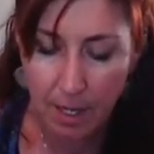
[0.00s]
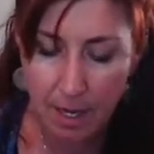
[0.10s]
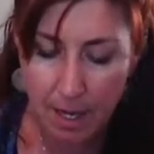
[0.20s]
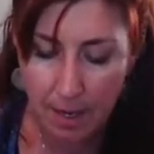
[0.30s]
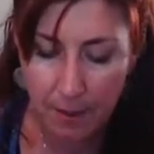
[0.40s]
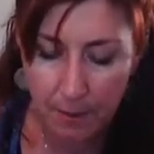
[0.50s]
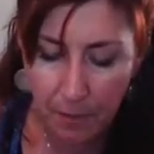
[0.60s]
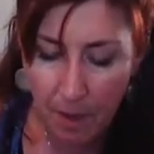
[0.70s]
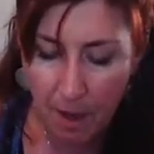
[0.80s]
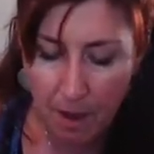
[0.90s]
Now
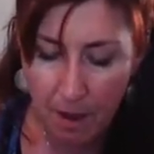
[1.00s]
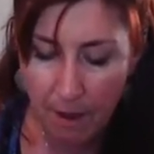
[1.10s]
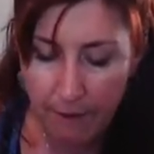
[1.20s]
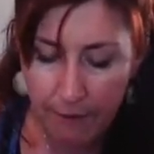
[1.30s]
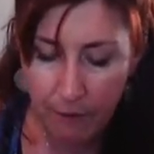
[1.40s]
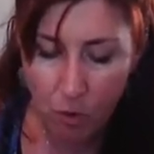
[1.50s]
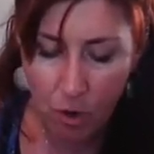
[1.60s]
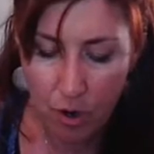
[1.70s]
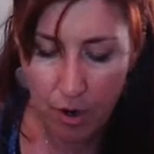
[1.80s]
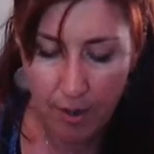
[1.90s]

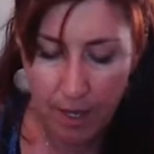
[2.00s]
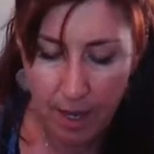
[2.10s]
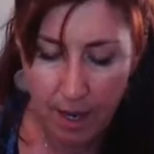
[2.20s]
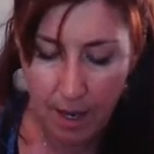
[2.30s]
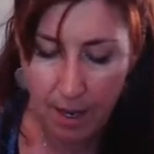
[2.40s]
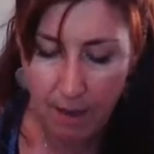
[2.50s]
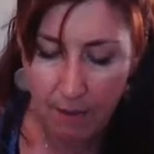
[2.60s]
for the